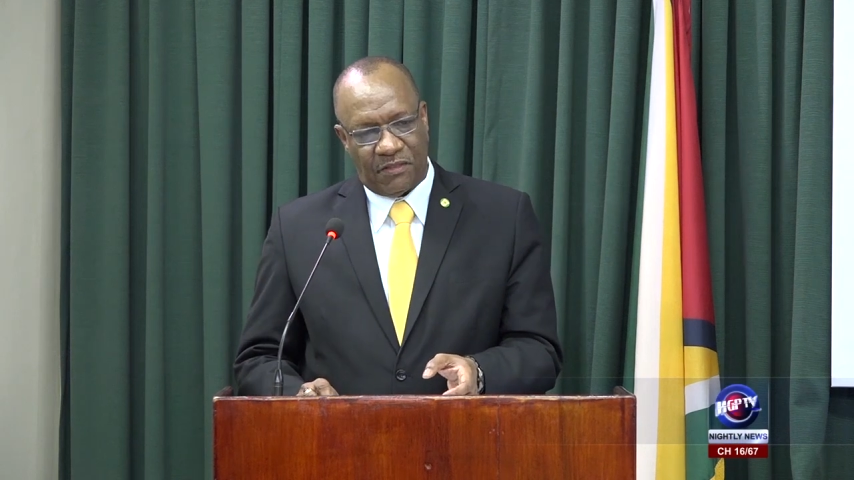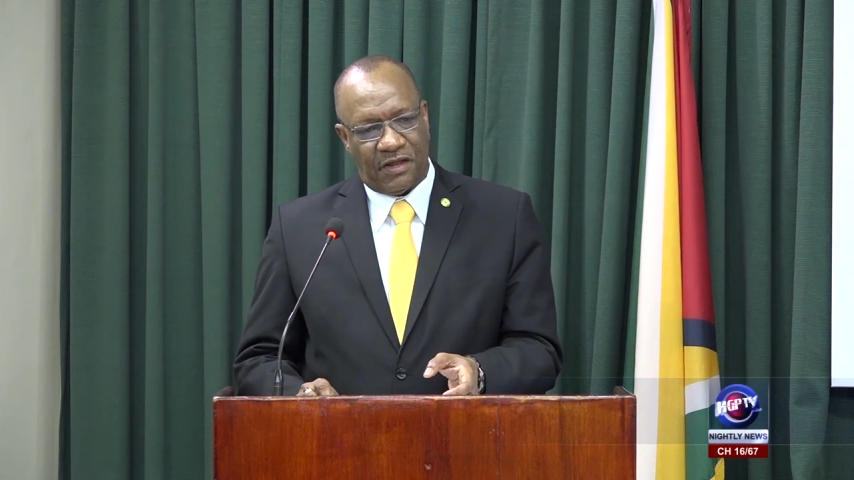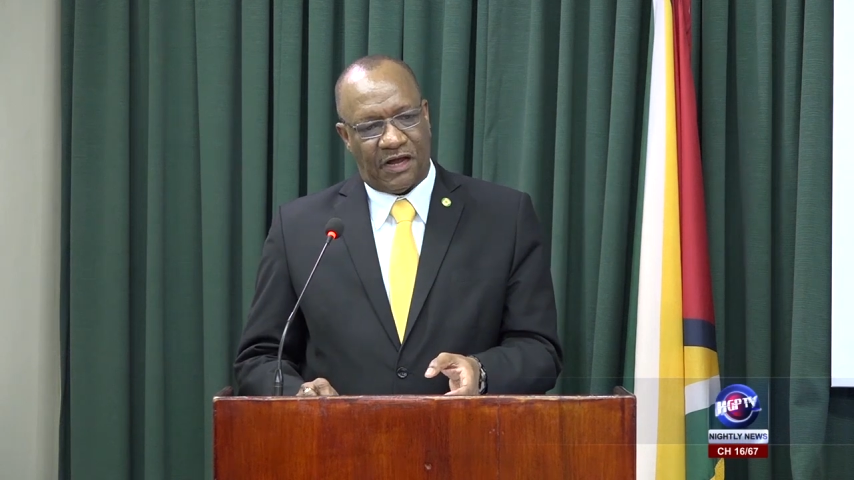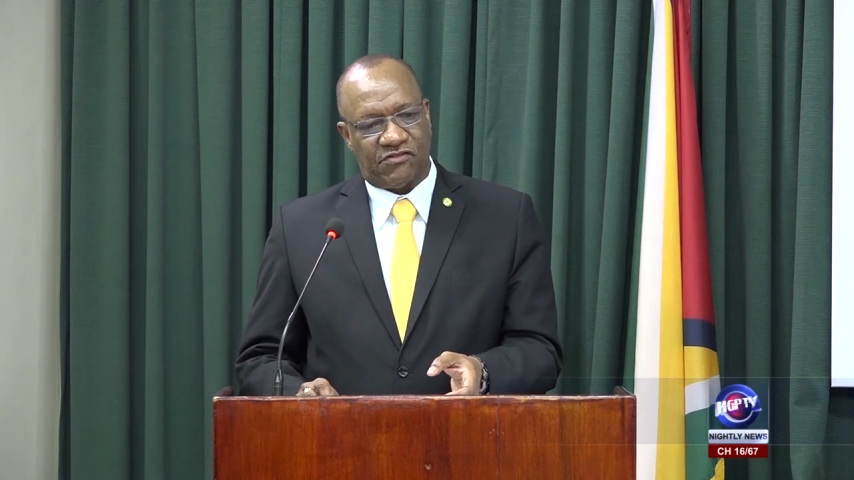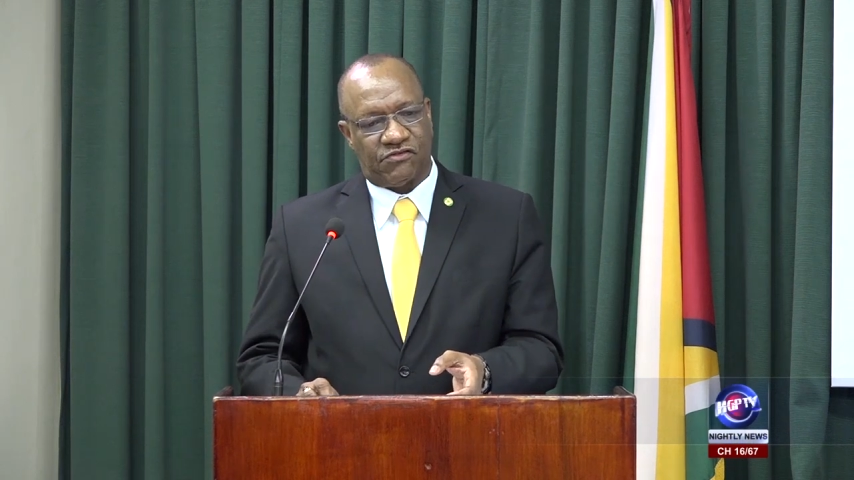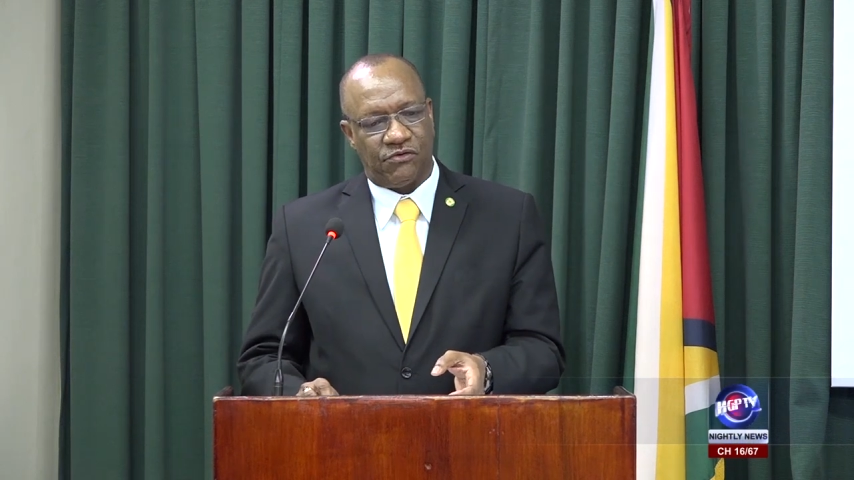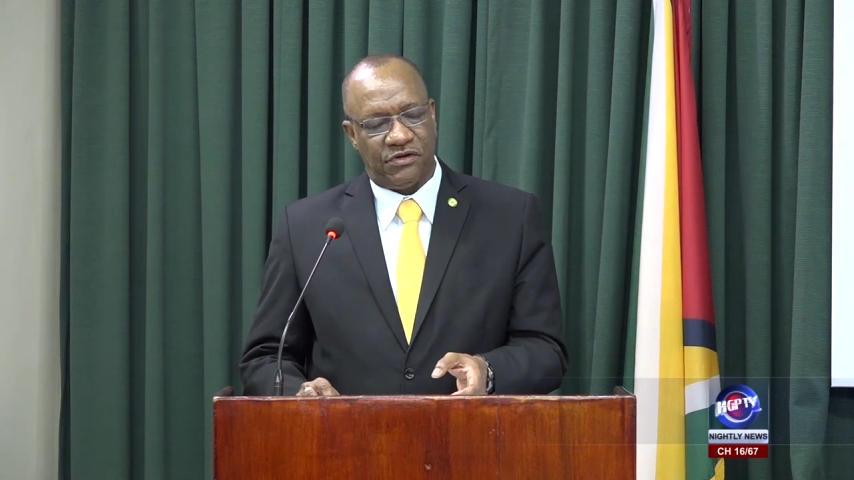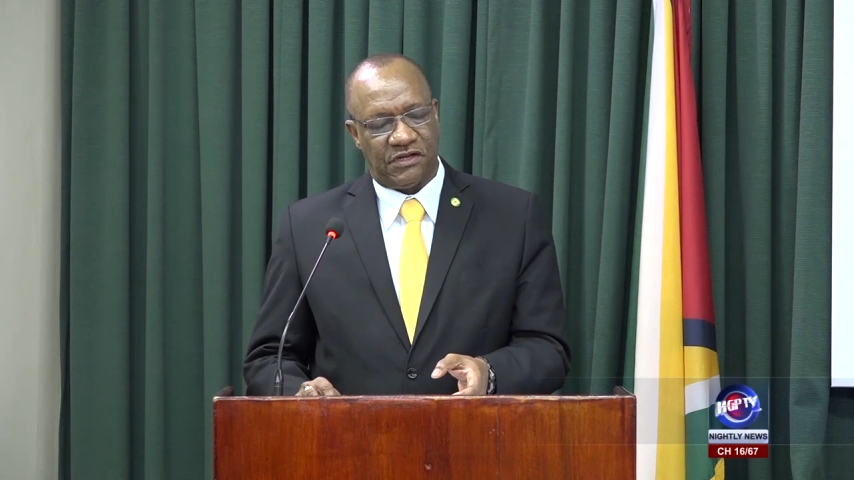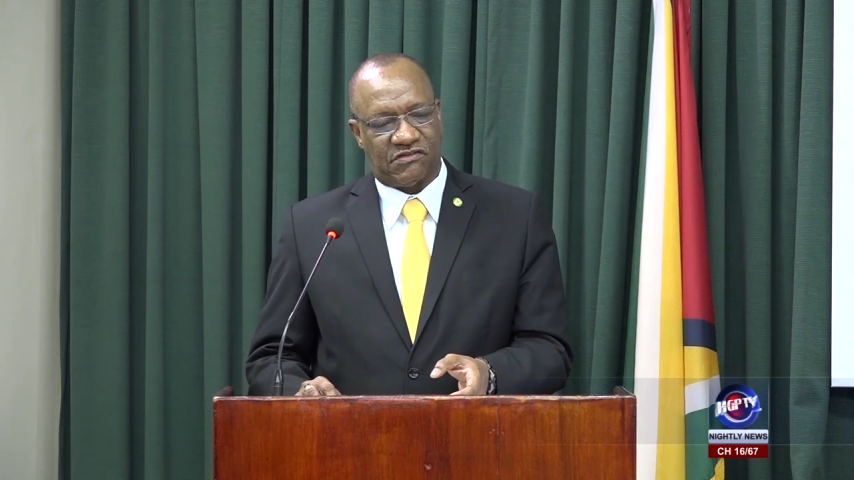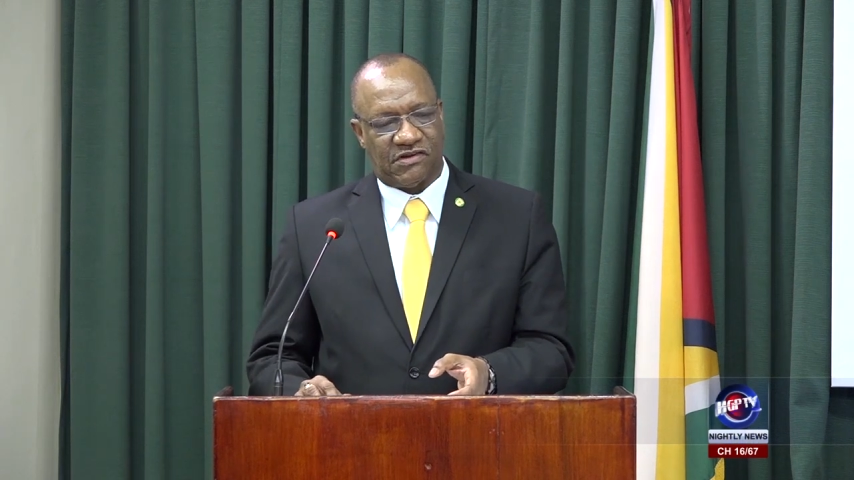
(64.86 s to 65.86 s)
And so
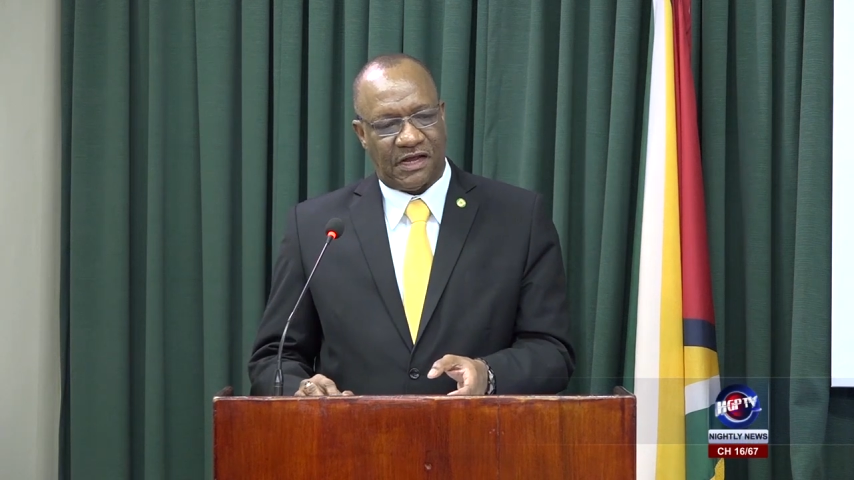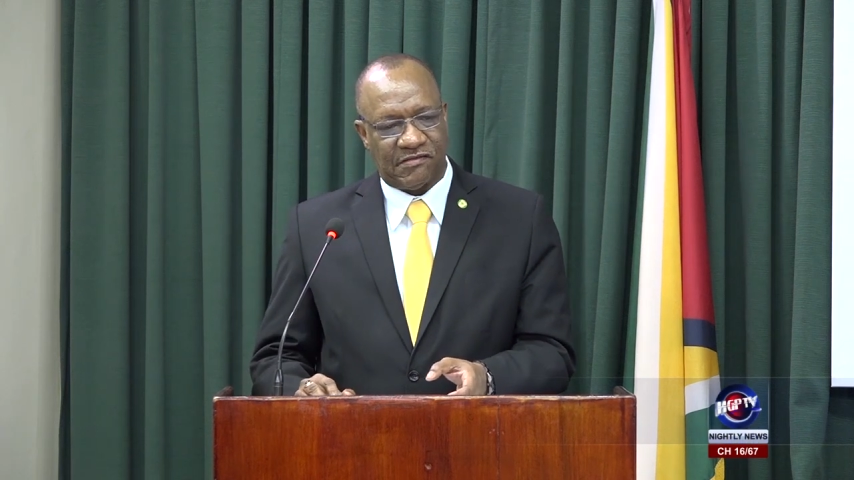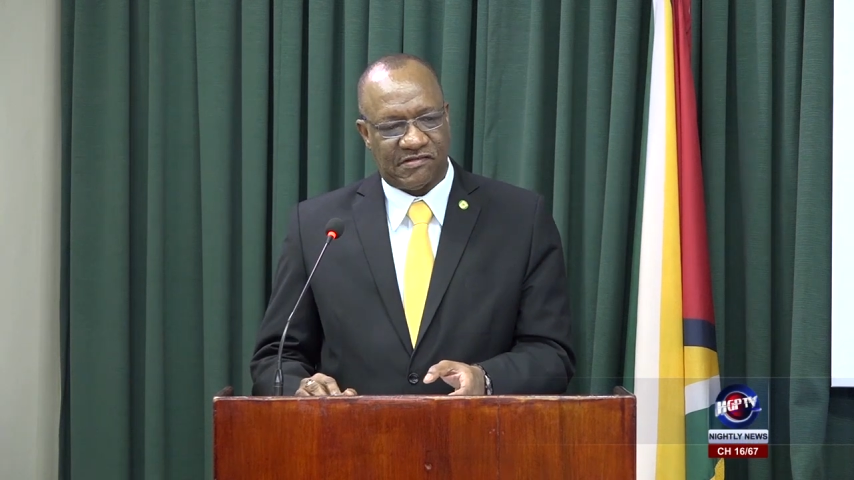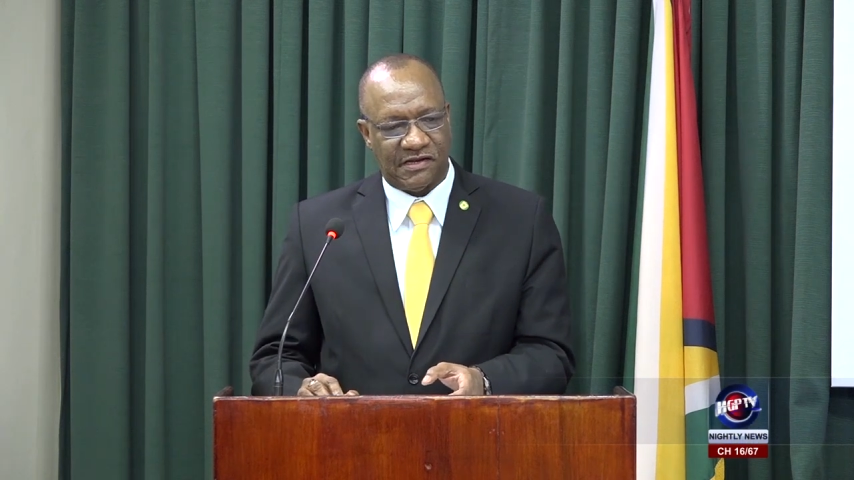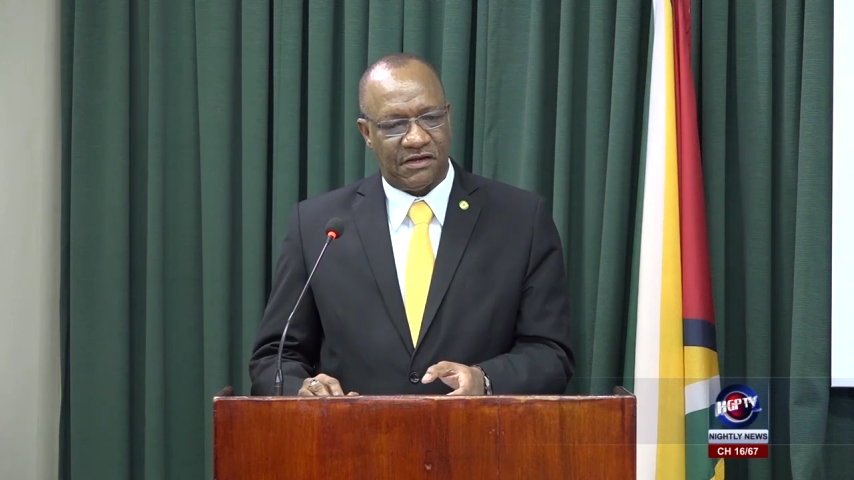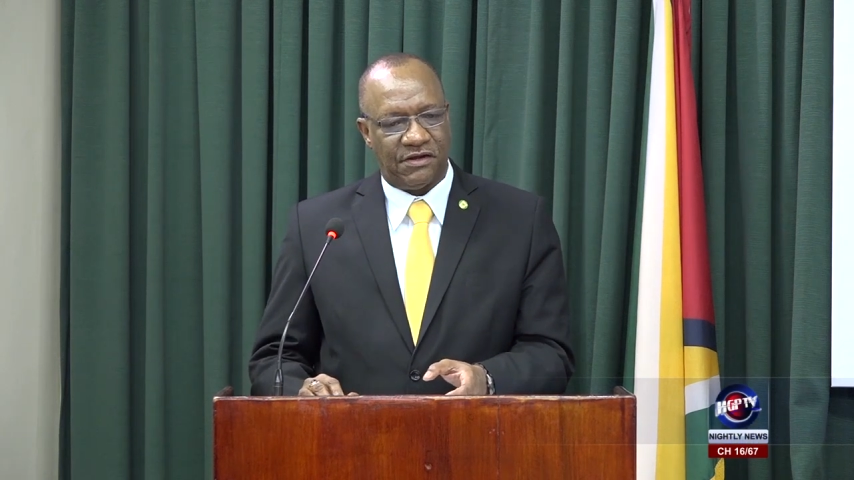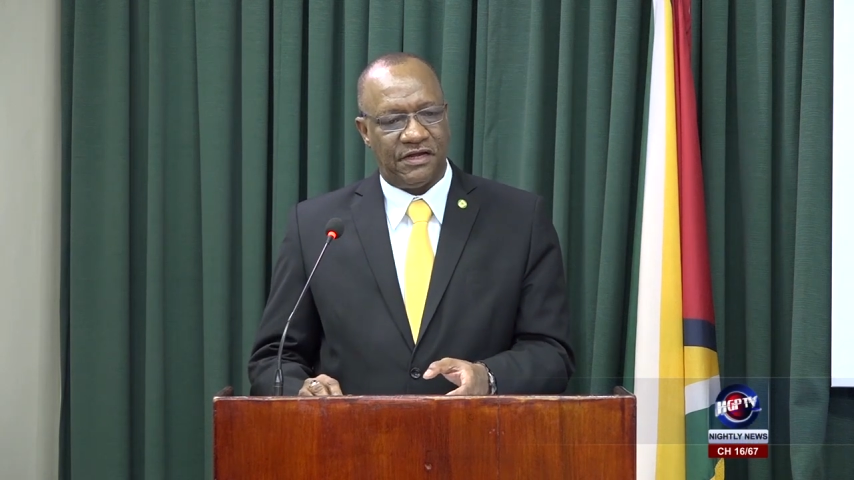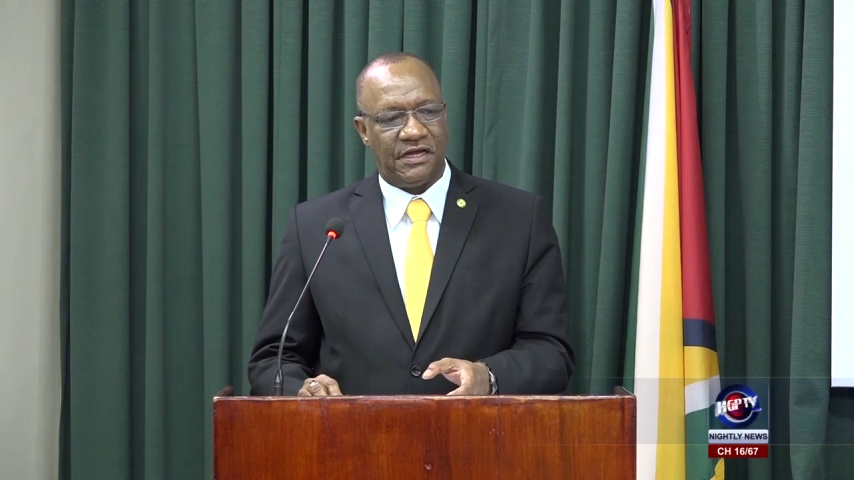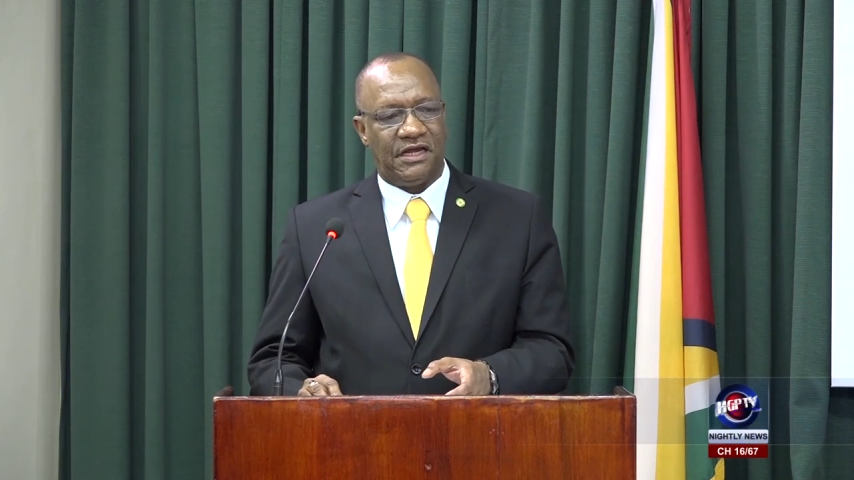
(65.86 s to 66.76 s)
the Chancellor,